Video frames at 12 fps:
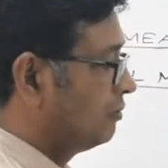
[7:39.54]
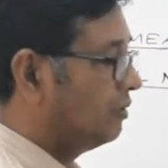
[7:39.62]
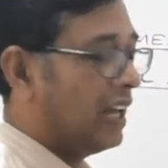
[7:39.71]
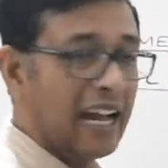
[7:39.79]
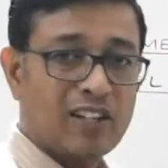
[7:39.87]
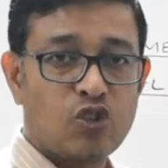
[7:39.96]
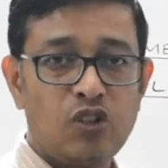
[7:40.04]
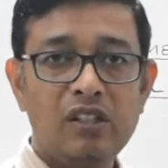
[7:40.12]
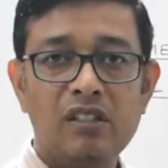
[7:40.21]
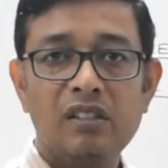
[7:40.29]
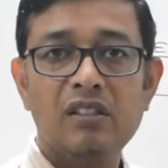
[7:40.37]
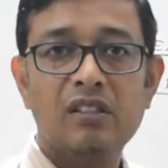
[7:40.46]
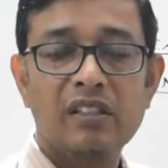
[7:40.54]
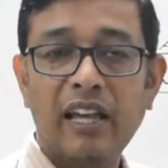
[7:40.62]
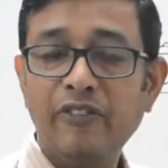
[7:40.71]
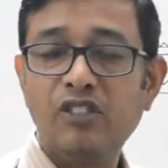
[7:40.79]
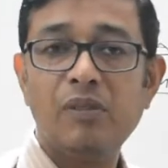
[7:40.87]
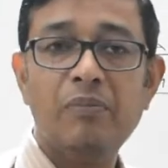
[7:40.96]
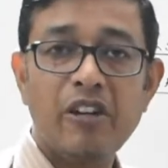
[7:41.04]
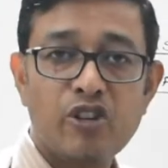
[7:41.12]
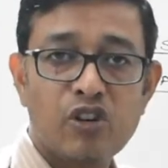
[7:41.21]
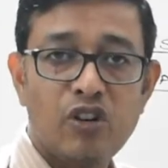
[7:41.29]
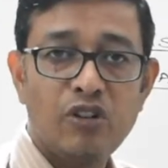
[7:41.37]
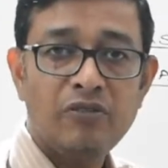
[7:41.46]
actually gives the
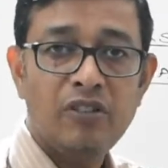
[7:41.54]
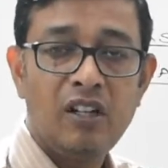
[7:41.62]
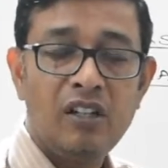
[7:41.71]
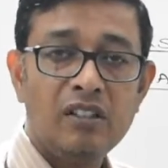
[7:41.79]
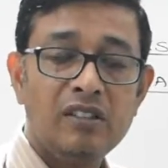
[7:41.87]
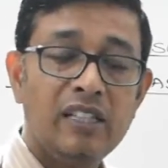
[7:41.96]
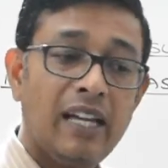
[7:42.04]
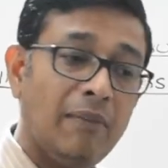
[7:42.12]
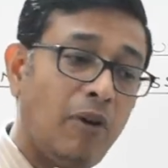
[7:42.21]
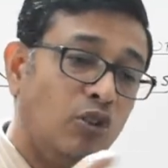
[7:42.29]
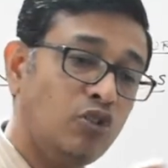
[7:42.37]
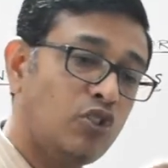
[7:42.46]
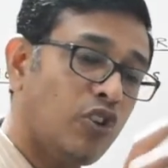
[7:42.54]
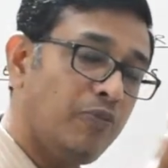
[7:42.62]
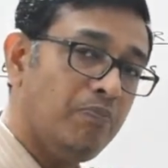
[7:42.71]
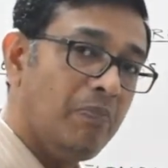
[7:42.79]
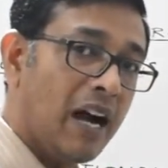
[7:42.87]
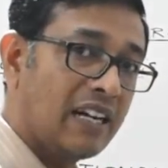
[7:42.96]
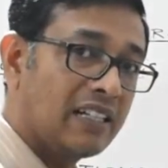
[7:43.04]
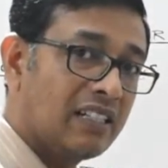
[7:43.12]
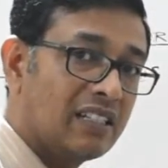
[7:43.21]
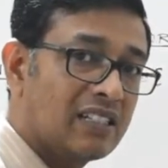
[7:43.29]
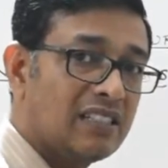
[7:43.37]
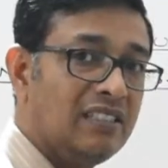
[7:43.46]
measure of the amount of
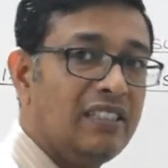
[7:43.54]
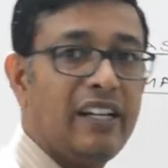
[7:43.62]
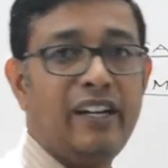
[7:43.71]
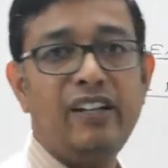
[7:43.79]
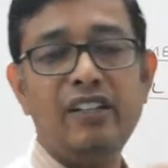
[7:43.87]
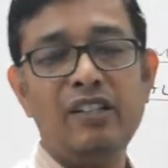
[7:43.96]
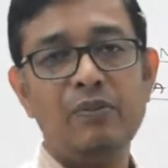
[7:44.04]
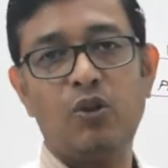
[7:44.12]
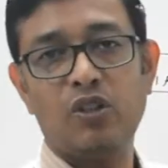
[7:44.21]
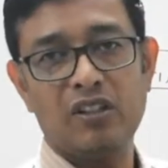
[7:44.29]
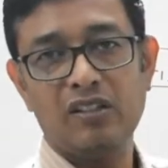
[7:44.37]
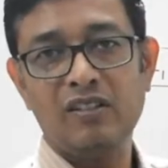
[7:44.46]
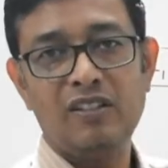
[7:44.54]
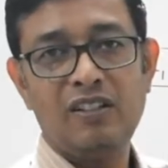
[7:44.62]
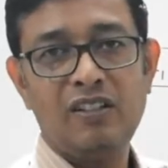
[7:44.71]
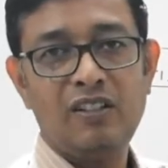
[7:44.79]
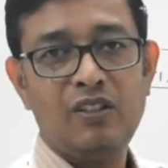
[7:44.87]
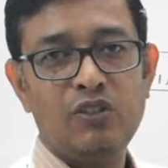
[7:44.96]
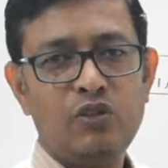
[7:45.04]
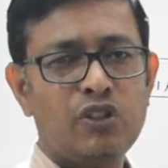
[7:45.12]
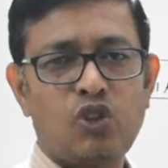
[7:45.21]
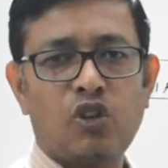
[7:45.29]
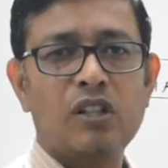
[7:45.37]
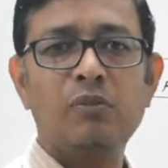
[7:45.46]
matter contained in the body. So we are
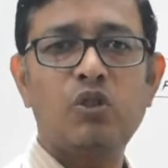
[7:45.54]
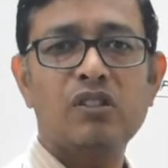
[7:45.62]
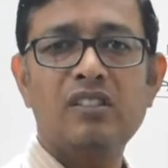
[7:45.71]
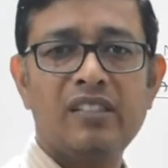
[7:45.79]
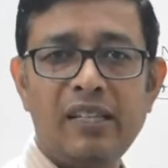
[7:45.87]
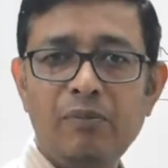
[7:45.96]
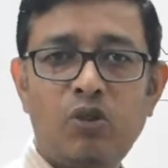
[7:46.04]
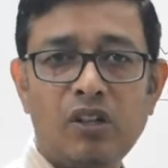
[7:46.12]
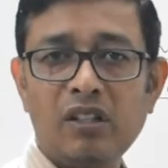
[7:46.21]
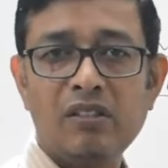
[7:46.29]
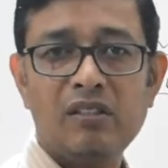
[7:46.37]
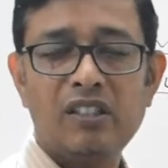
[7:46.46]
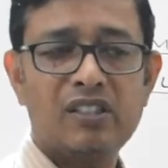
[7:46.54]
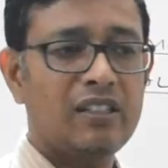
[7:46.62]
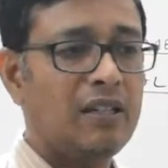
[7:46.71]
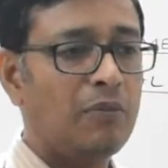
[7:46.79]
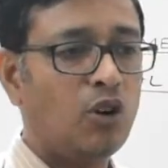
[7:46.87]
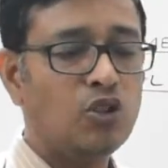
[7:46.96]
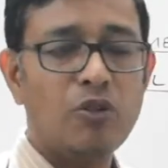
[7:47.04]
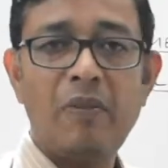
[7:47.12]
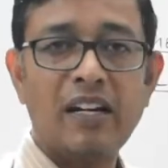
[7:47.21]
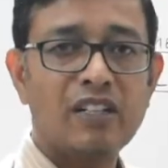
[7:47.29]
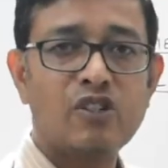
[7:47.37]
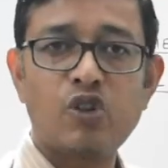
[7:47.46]
talking about the same body, its amount of
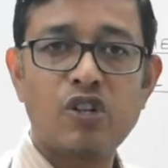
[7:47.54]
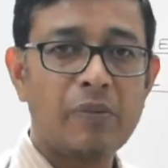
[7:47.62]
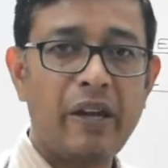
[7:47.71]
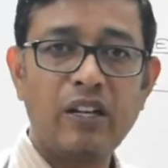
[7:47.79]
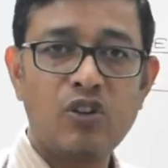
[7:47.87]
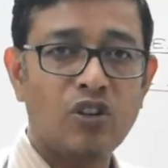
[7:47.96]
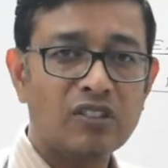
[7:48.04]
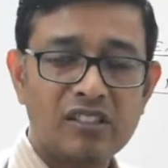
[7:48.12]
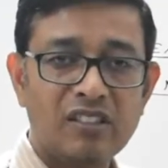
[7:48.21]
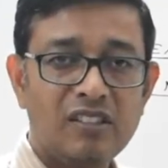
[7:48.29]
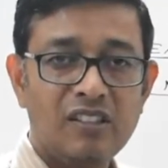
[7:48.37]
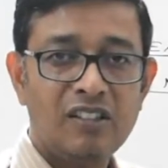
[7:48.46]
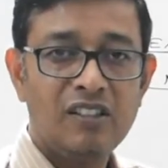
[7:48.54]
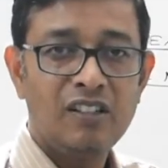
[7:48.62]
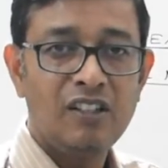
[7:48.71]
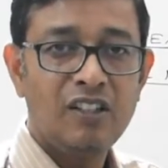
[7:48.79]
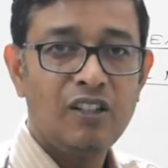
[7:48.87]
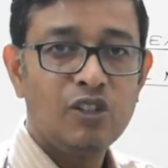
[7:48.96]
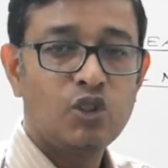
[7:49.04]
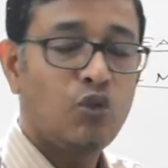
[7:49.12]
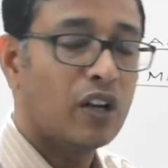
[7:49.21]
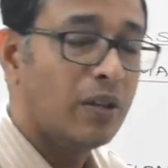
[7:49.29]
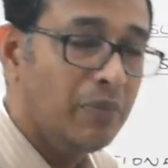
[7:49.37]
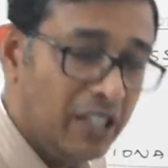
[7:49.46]
matter should remain constant. So
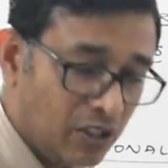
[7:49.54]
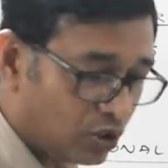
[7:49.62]
what I mean to